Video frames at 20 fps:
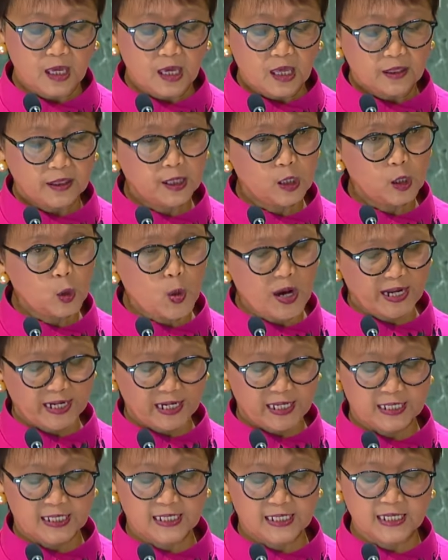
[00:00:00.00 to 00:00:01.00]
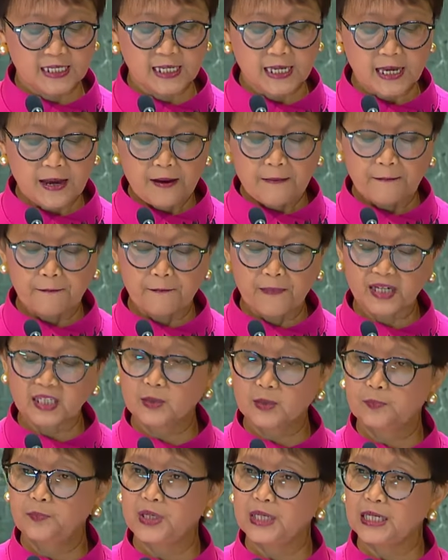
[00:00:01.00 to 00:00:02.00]
The UNSC
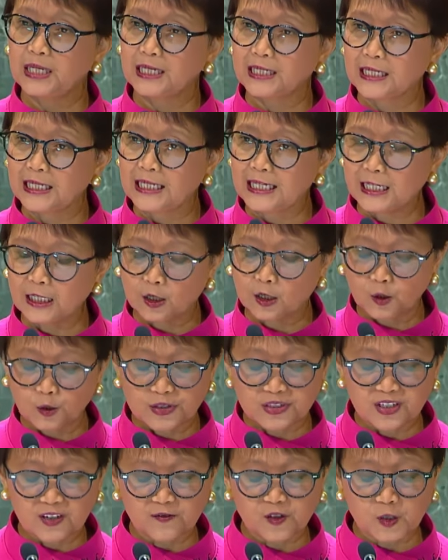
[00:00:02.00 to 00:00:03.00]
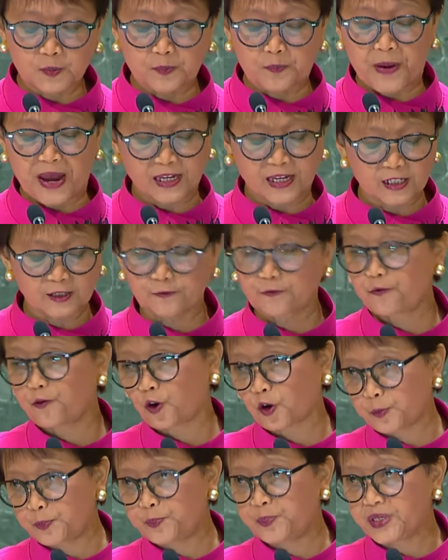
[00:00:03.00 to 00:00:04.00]
must be an inclusive space
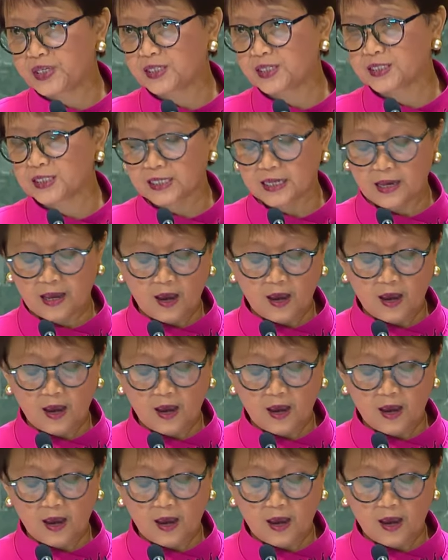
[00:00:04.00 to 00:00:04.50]
for peace,